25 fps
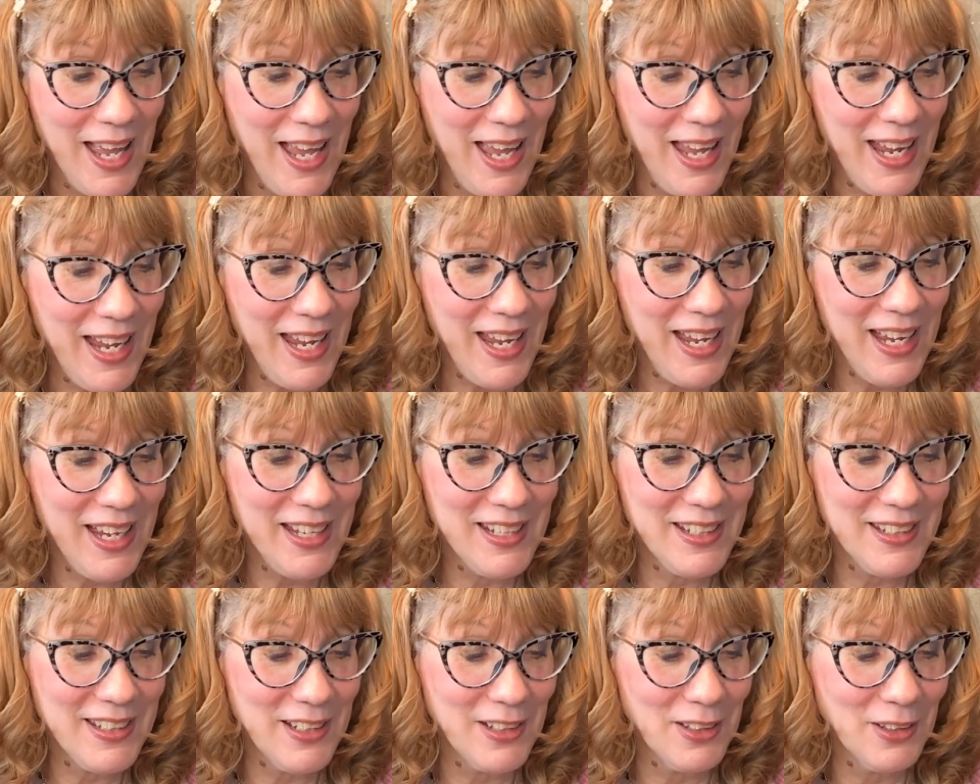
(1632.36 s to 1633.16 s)

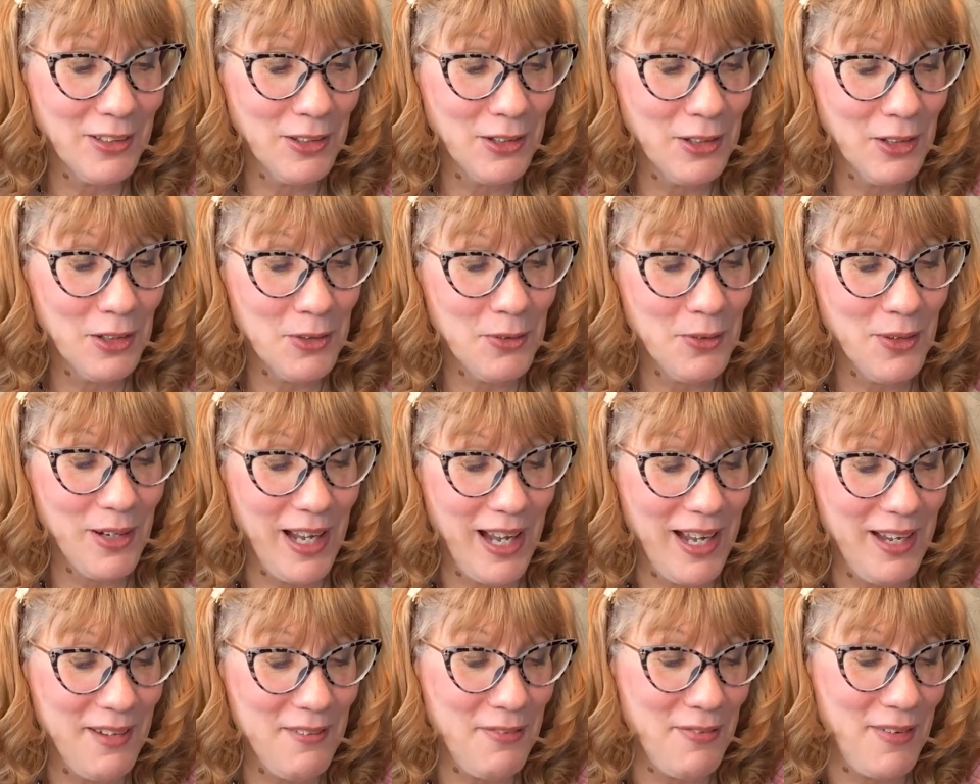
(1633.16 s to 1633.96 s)
And look what
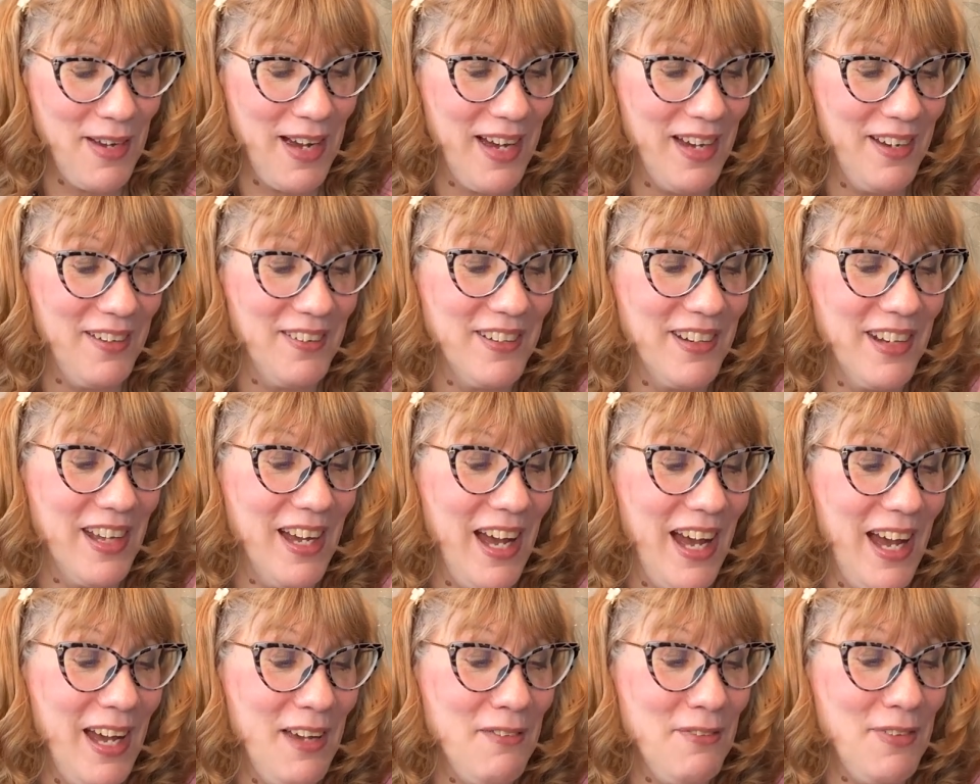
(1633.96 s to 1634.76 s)
I found.
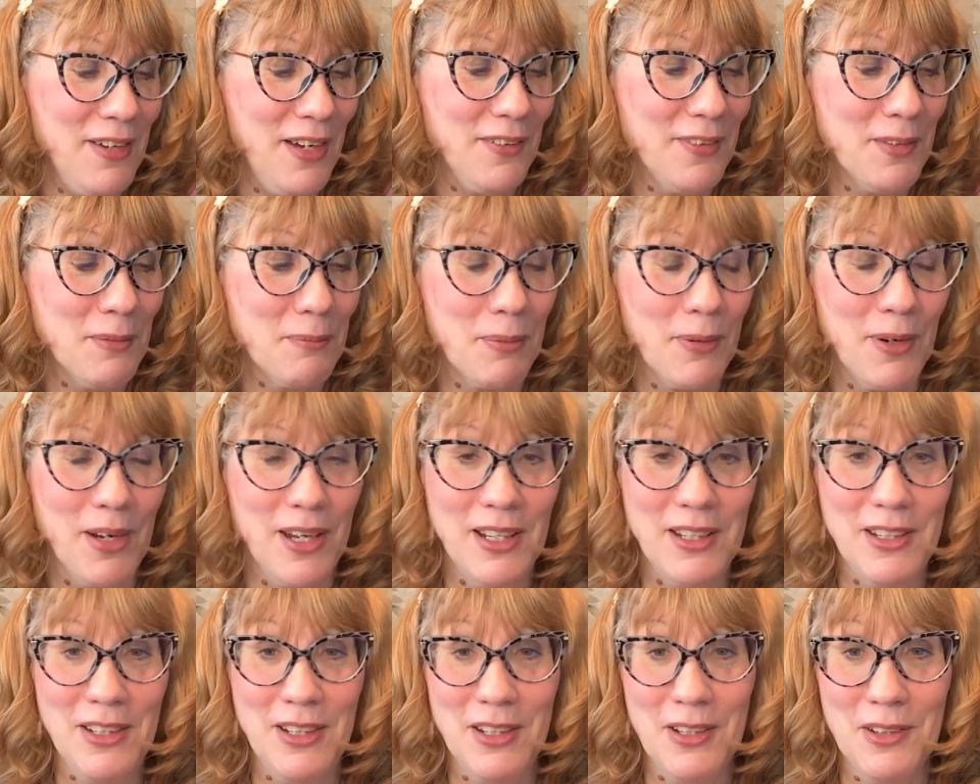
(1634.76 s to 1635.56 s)
I found the
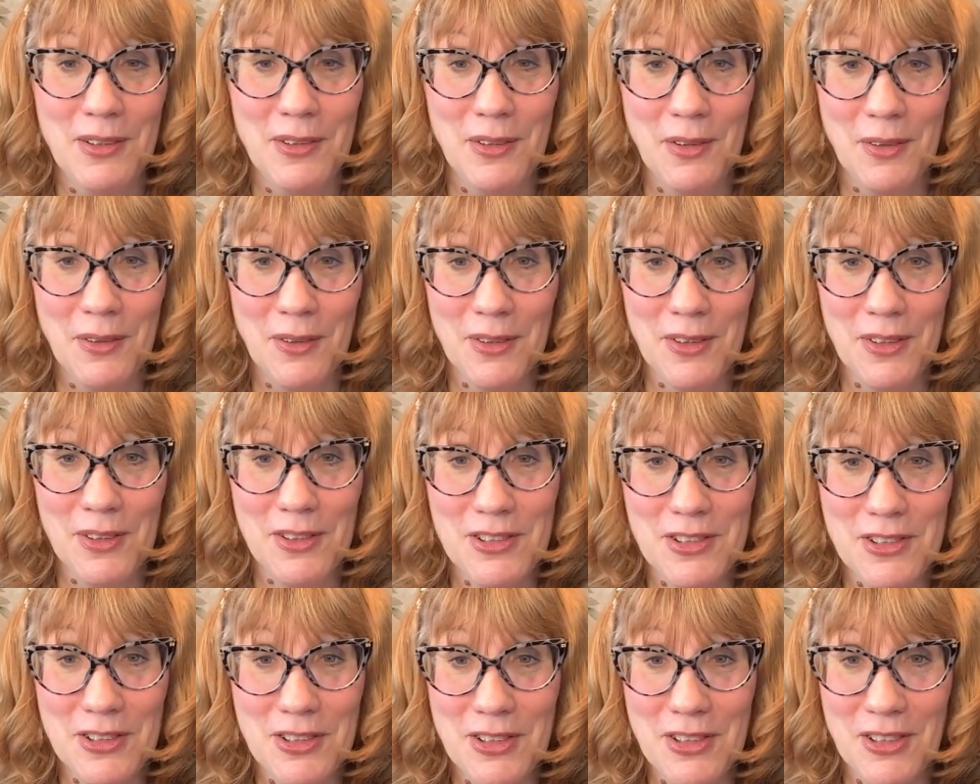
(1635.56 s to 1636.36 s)
brand new
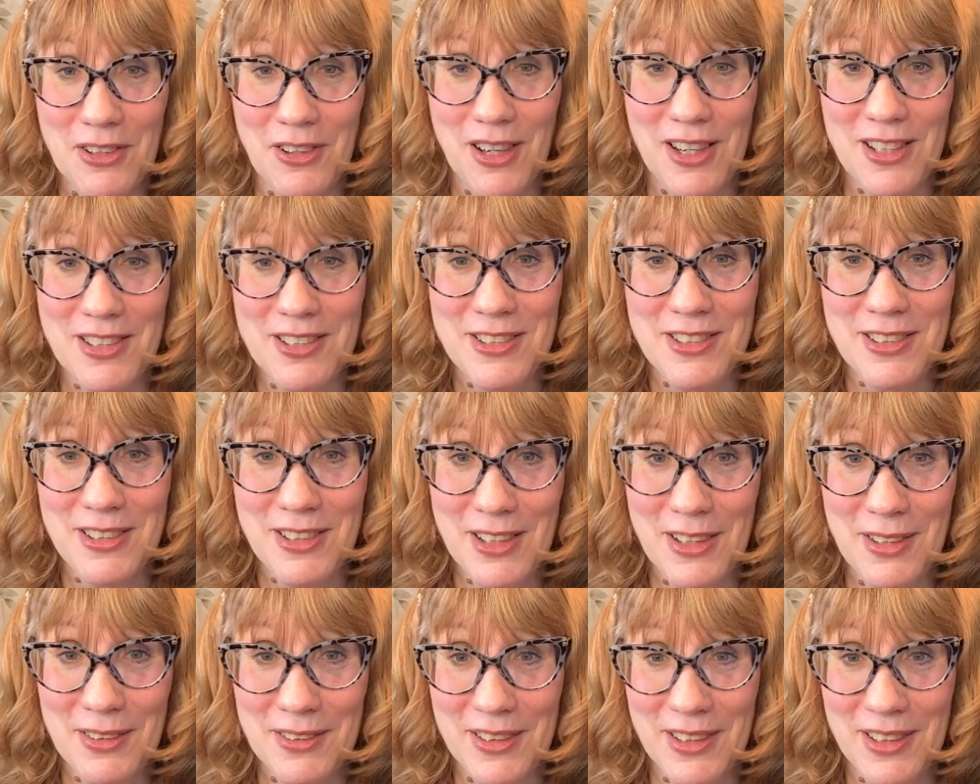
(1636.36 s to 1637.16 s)
Orange Crush
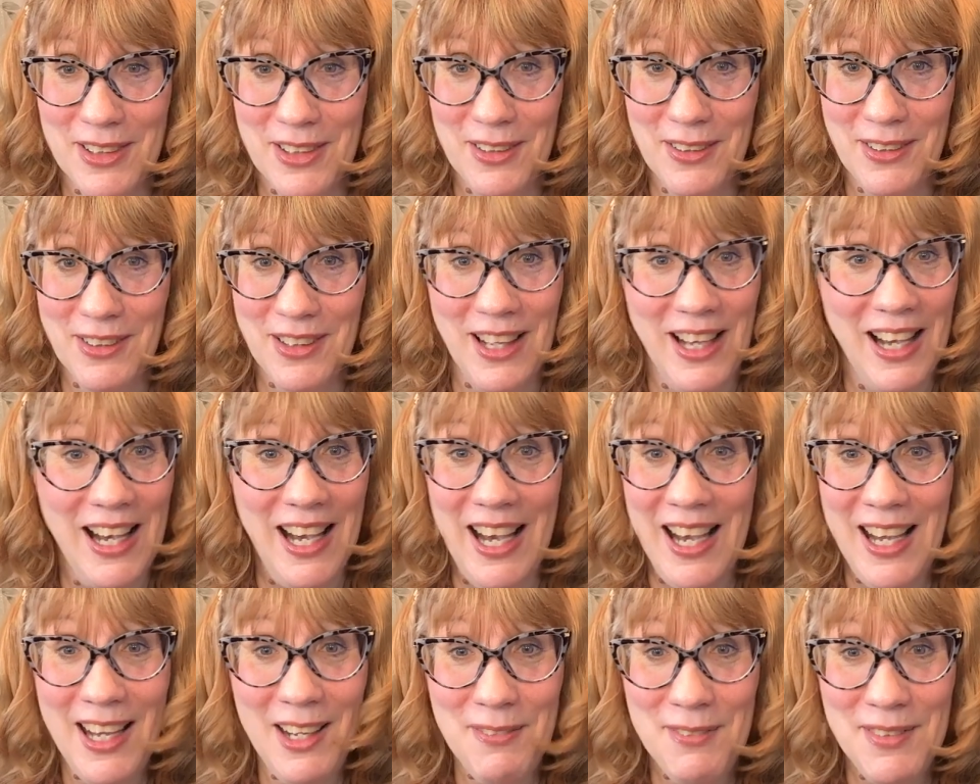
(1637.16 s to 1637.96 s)
Coca-Cola.
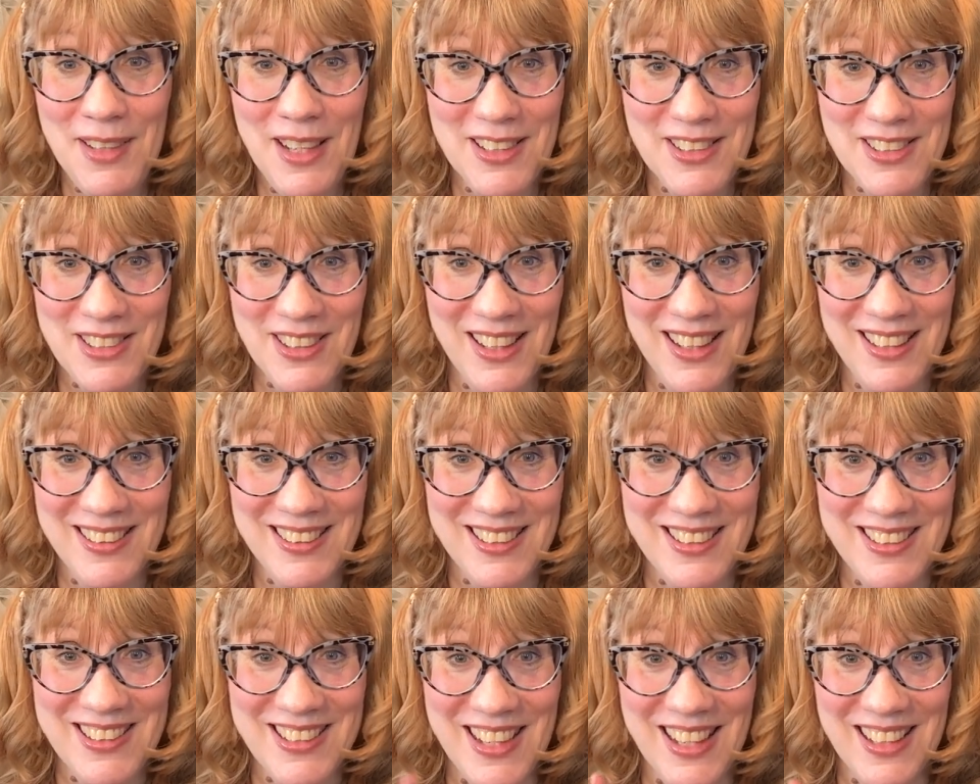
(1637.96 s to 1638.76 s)
I have not tried
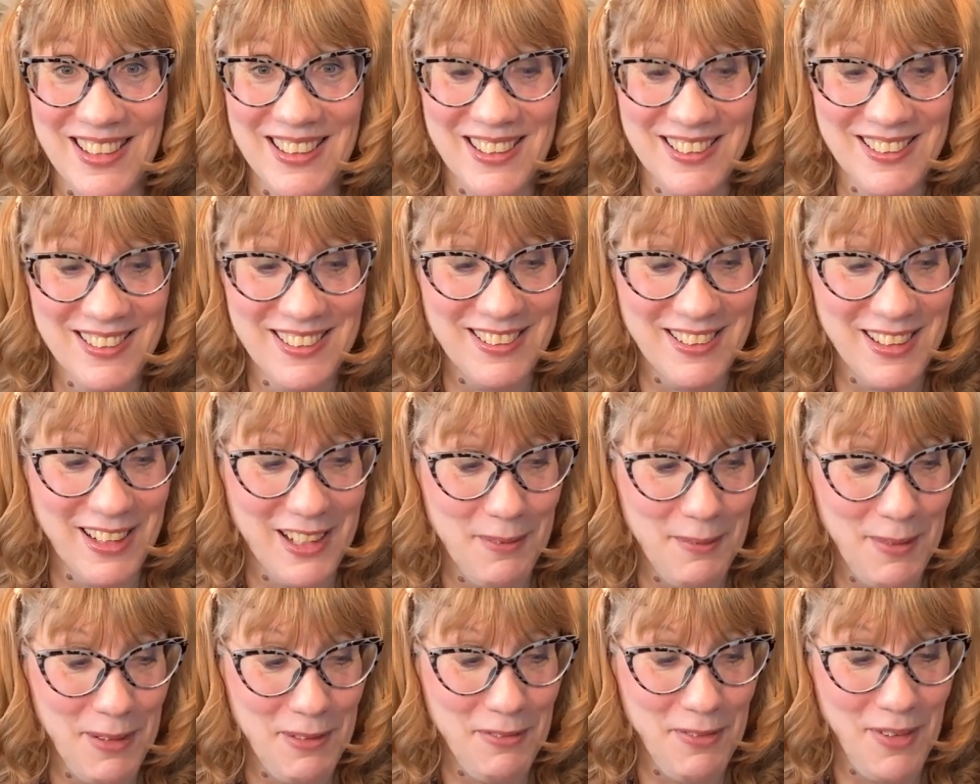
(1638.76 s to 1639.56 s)
this yet. This is going
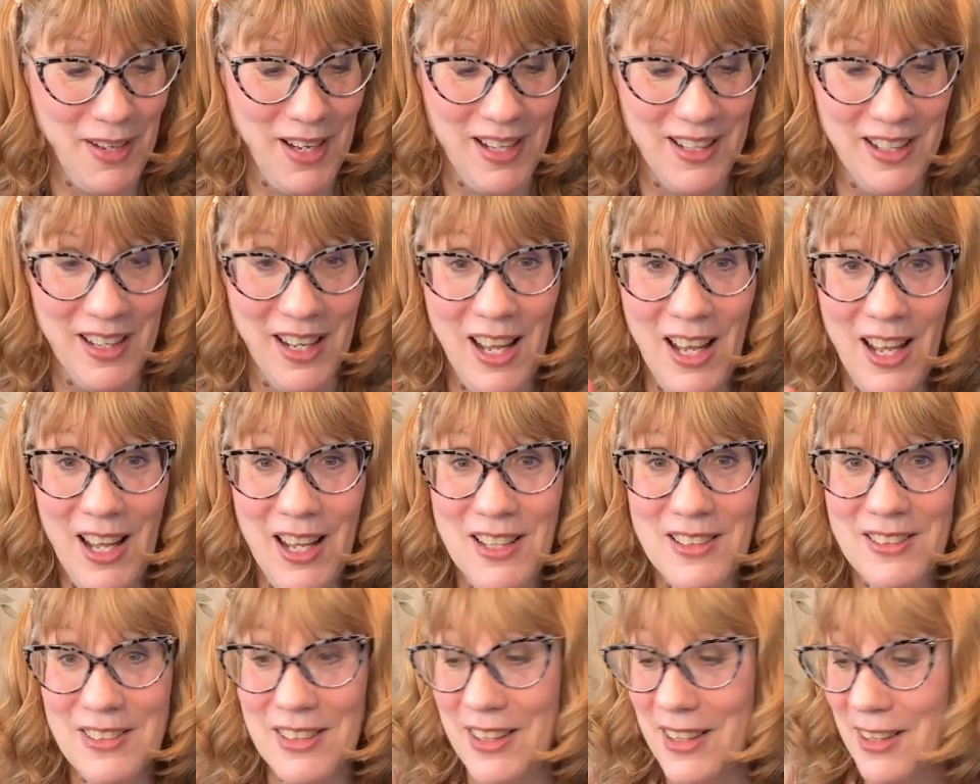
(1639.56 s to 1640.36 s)
to be fun.
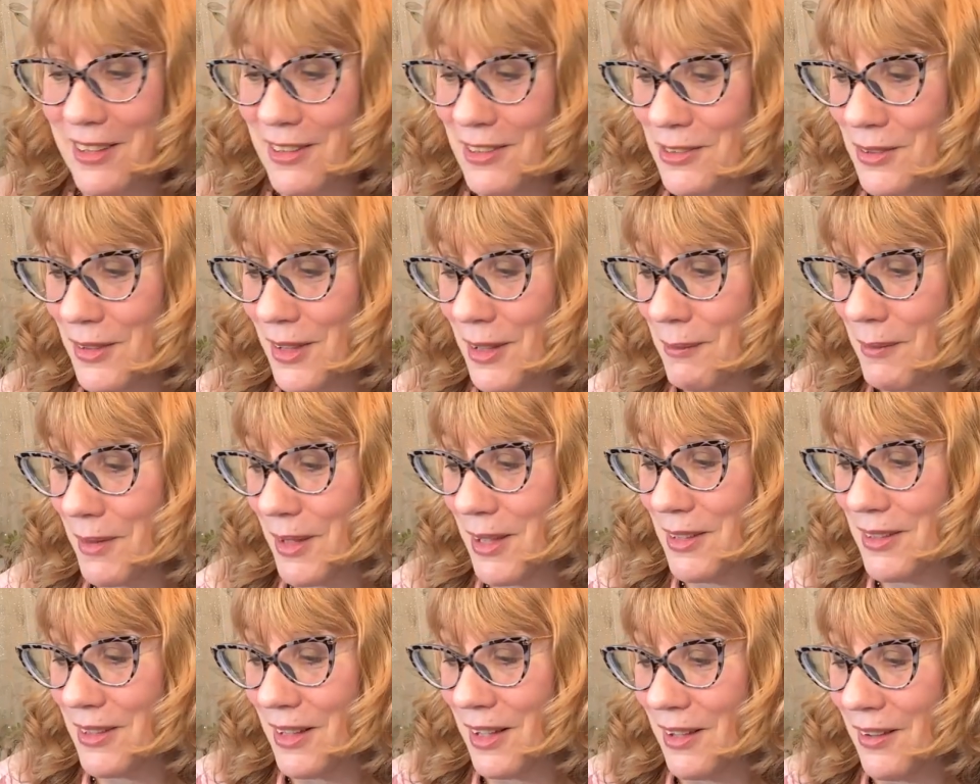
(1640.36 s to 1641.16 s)
So here's what I'm
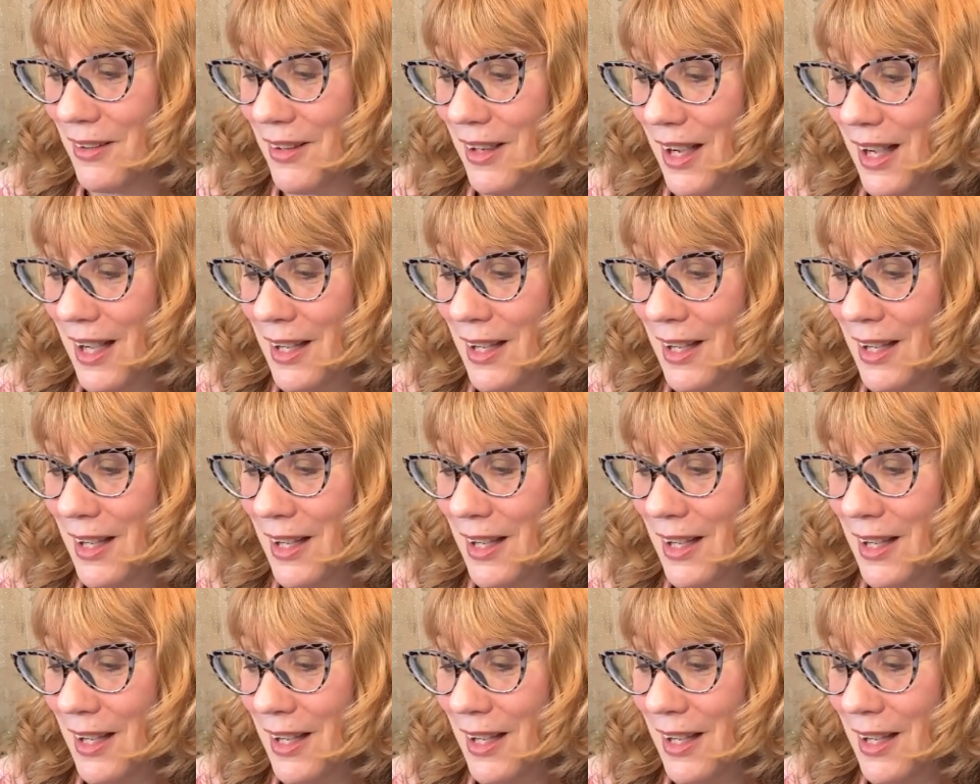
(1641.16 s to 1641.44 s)
going to do.